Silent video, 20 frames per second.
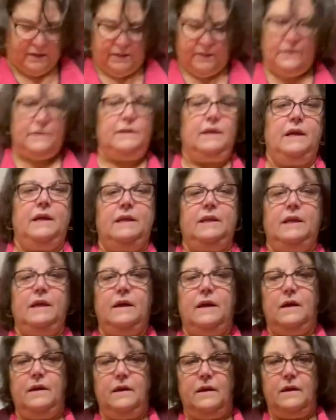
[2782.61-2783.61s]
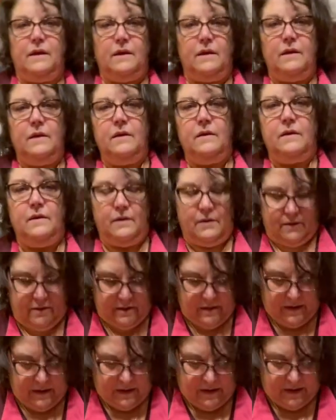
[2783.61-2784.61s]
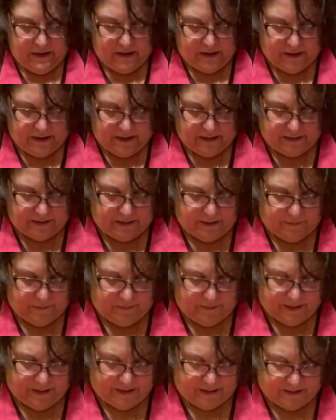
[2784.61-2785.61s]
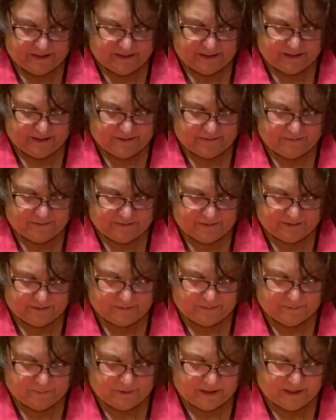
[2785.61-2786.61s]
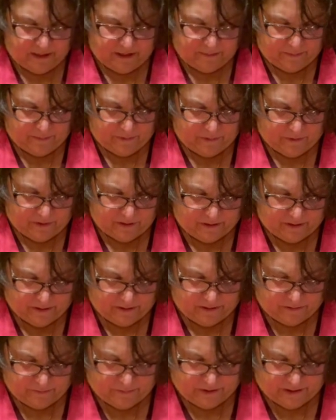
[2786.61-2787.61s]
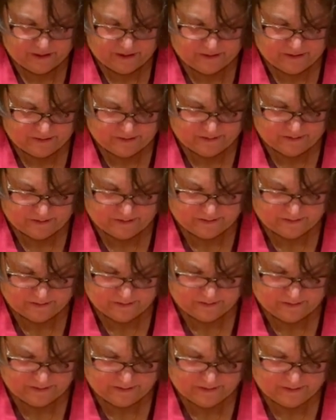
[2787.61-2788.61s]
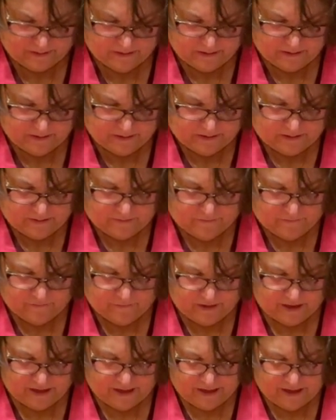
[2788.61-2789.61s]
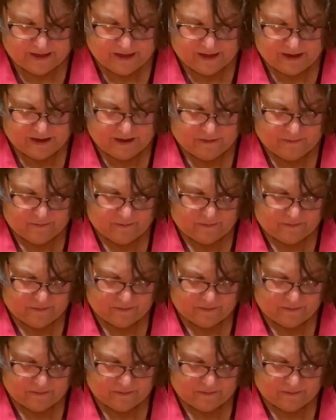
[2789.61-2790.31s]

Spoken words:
take the onion, kind of separate the leaves, break it apart a little bit, fan it out.